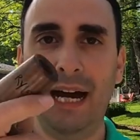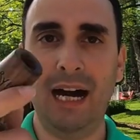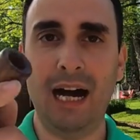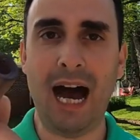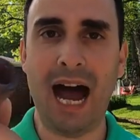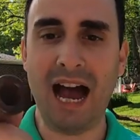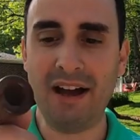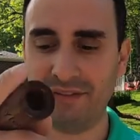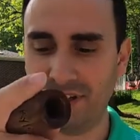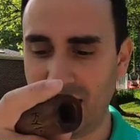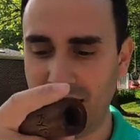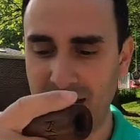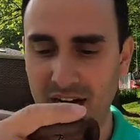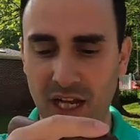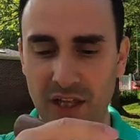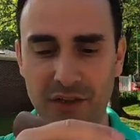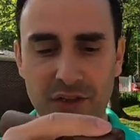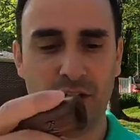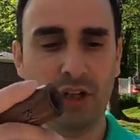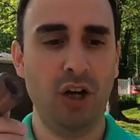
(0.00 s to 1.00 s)
I've
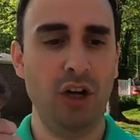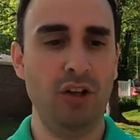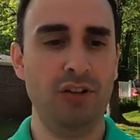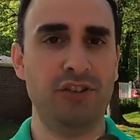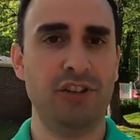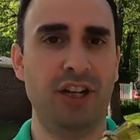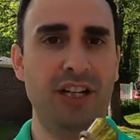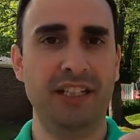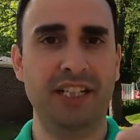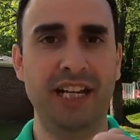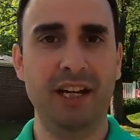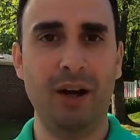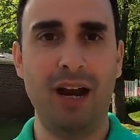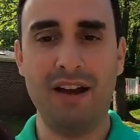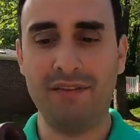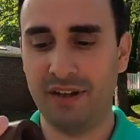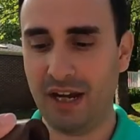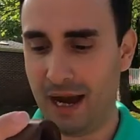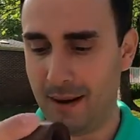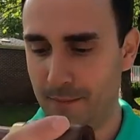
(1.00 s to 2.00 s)
got other calls on
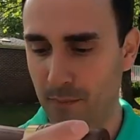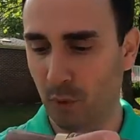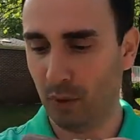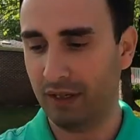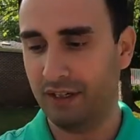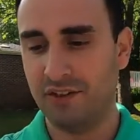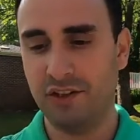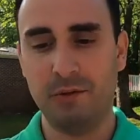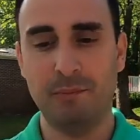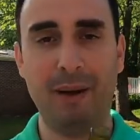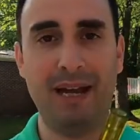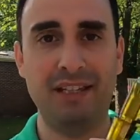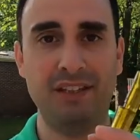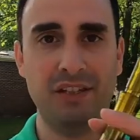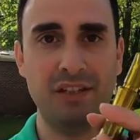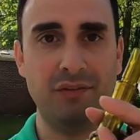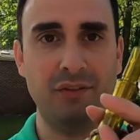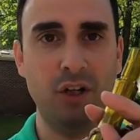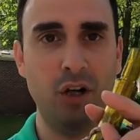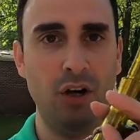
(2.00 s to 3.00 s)
here. I've got more
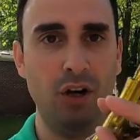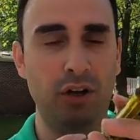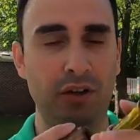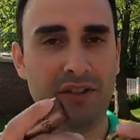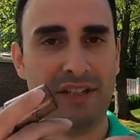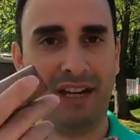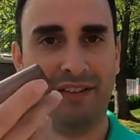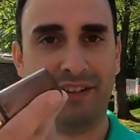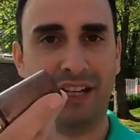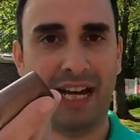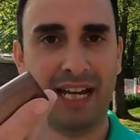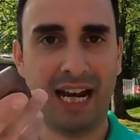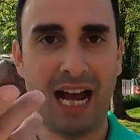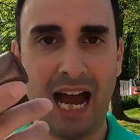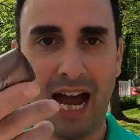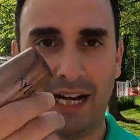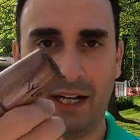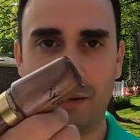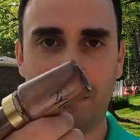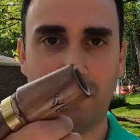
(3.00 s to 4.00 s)
expensive calls. I've got
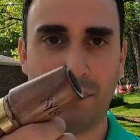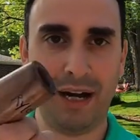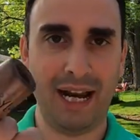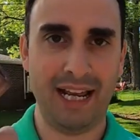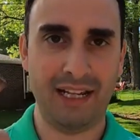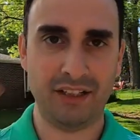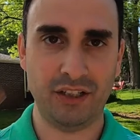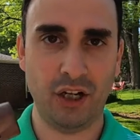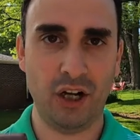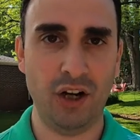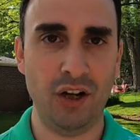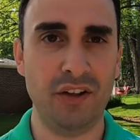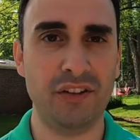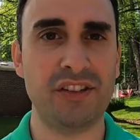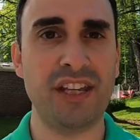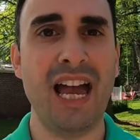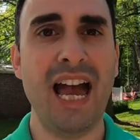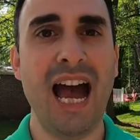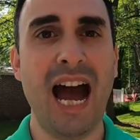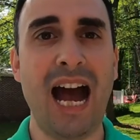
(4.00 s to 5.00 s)
higher brand
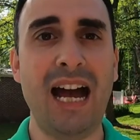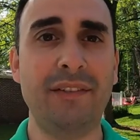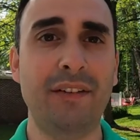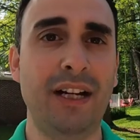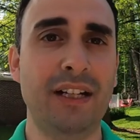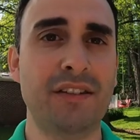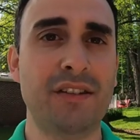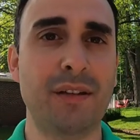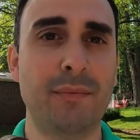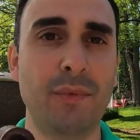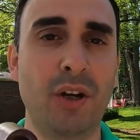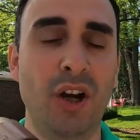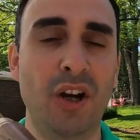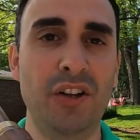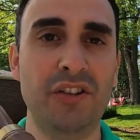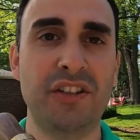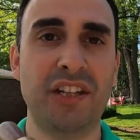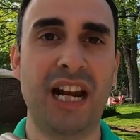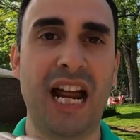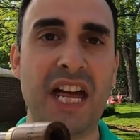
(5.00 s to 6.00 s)
calls. I've got some
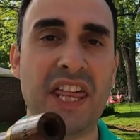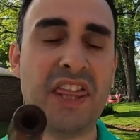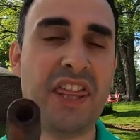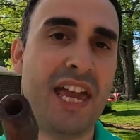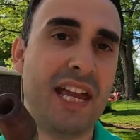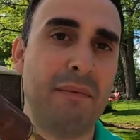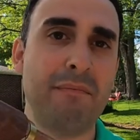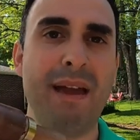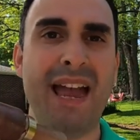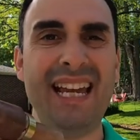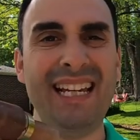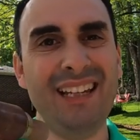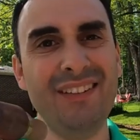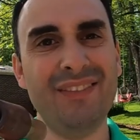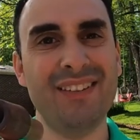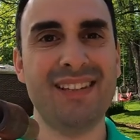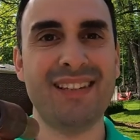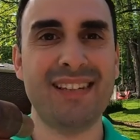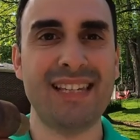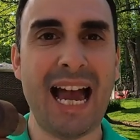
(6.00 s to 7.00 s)
calls that I think may
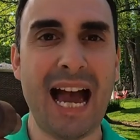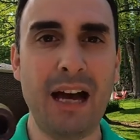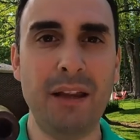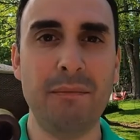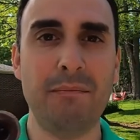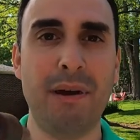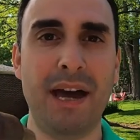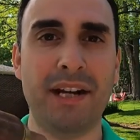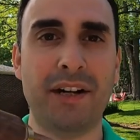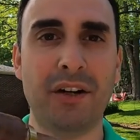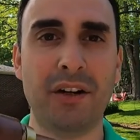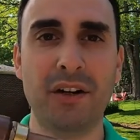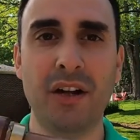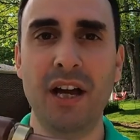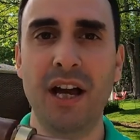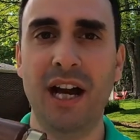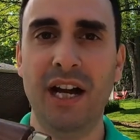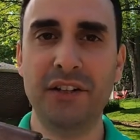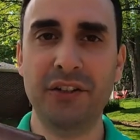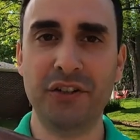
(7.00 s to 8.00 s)
even sound
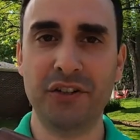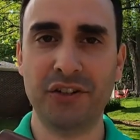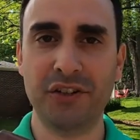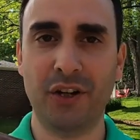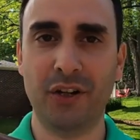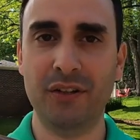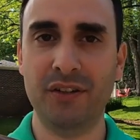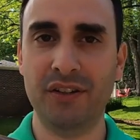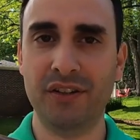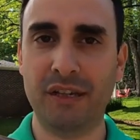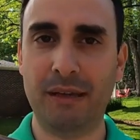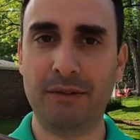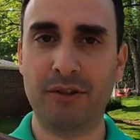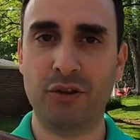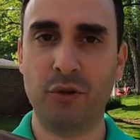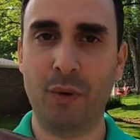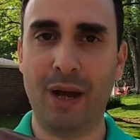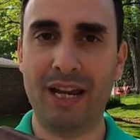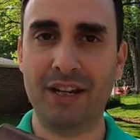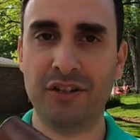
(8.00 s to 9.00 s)
better under certain
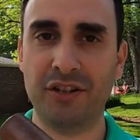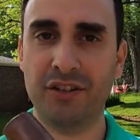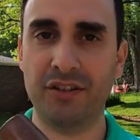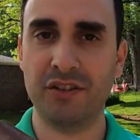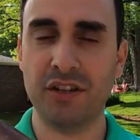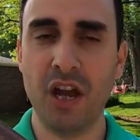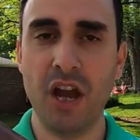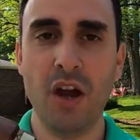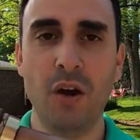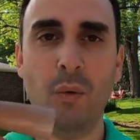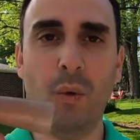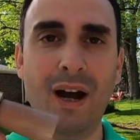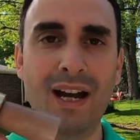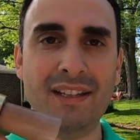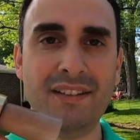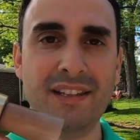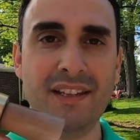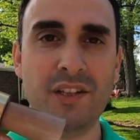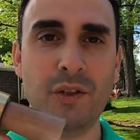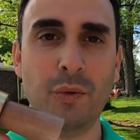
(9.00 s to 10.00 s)
situations.
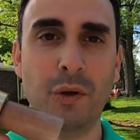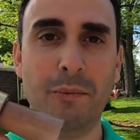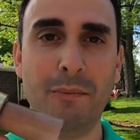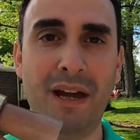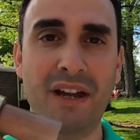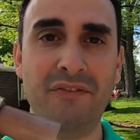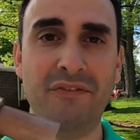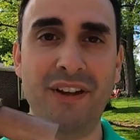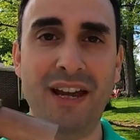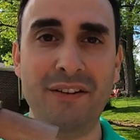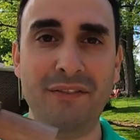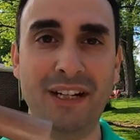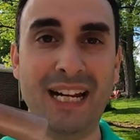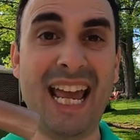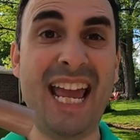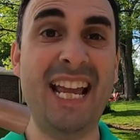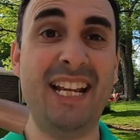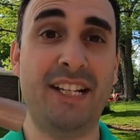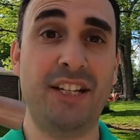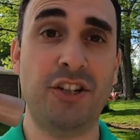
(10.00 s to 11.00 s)
Why is this one my
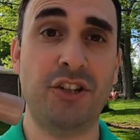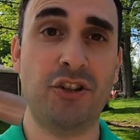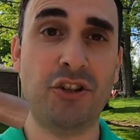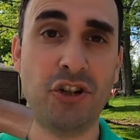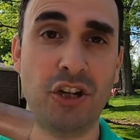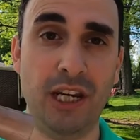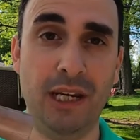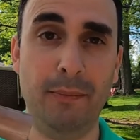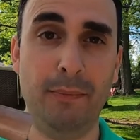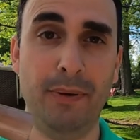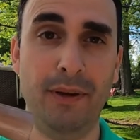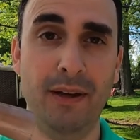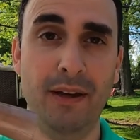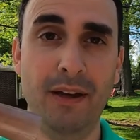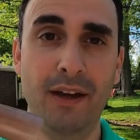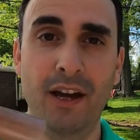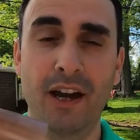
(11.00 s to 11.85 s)
favorite? It's cheap.